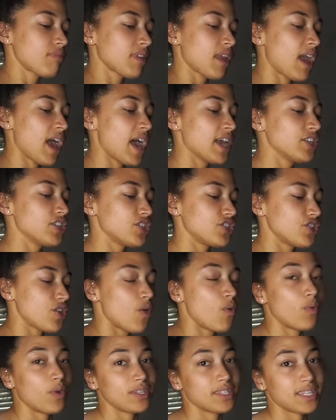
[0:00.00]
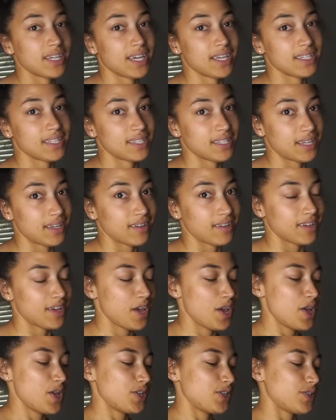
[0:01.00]
I just don't want to get sick,
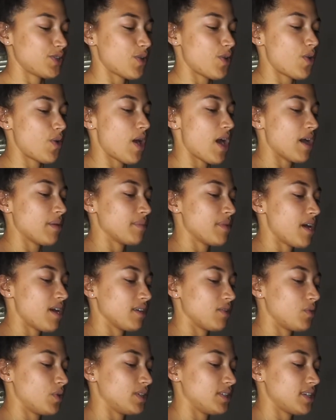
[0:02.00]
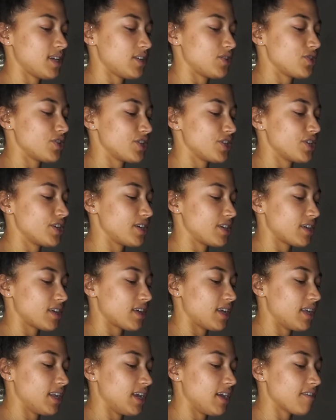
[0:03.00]
so I'm not going to undercook
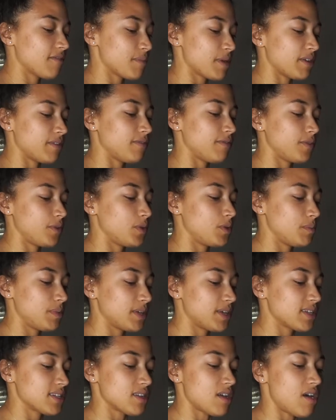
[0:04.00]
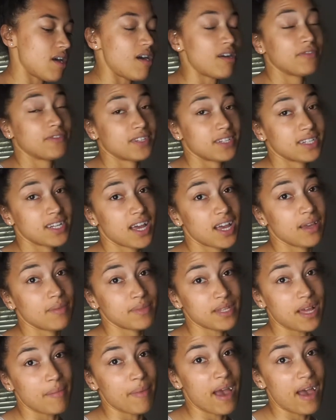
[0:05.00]
any of my food, because oftentimes
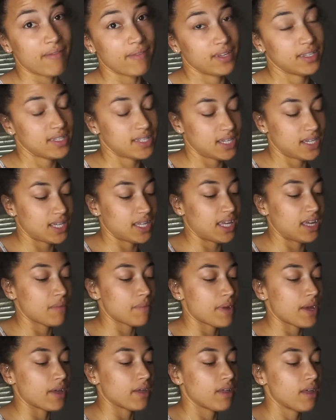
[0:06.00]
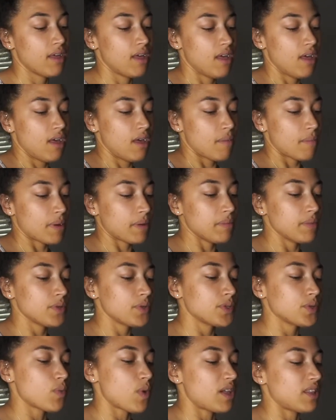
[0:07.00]
I'm having to eat my
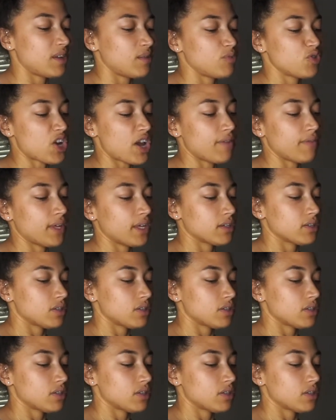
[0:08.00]
meals while I'm driving.